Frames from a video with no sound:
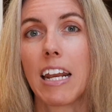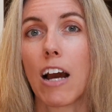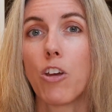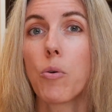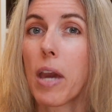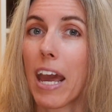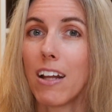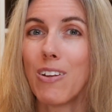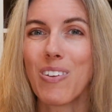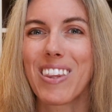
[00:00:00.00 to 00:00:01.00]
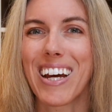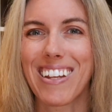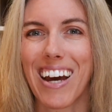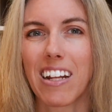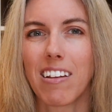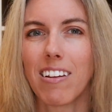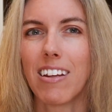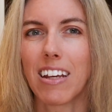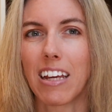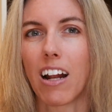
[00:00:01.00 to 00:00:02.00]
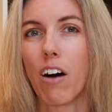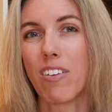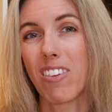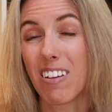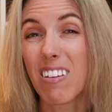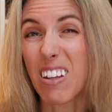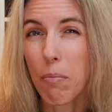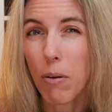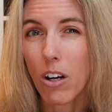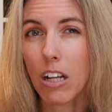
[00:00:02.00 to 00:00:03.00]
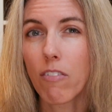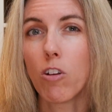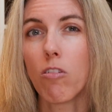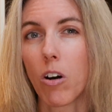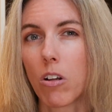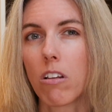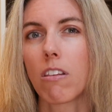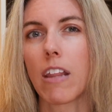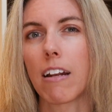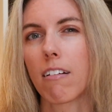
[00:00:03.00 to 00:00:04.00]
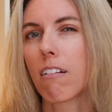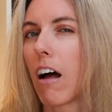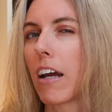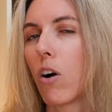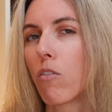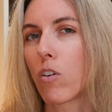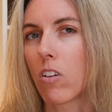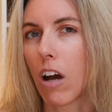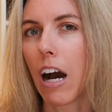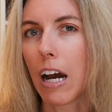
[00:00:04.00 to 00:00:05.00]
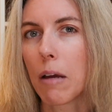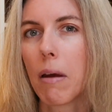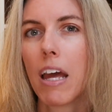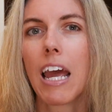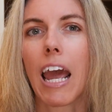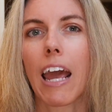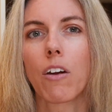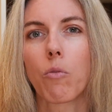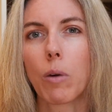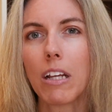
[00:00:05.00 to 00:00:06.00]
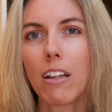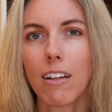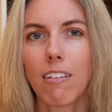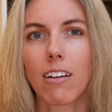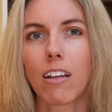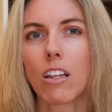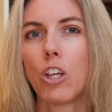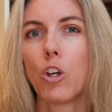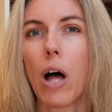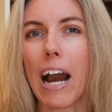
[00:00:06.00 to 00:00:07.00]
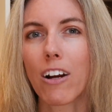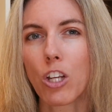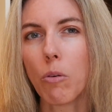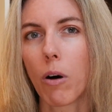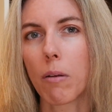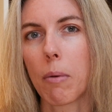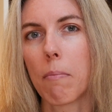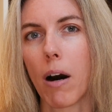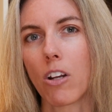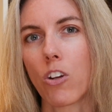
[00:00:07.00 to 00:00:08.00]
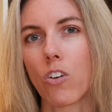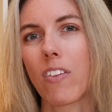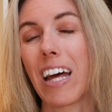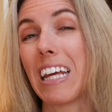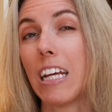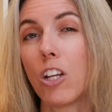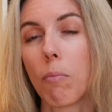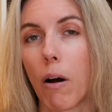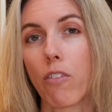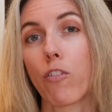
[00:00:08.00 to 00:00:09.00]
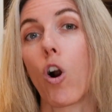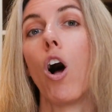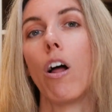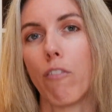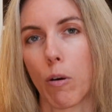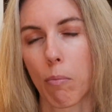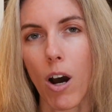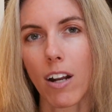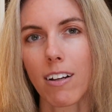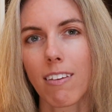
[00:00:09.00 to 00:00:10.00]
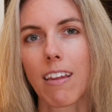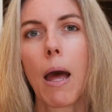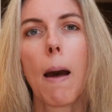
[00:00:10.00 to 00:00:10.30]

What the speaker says: Now, you can use that data to dig in obviously deeper if you notice that decline over time. And realistically, you'll actually want to be monitoring that each month for all of your products.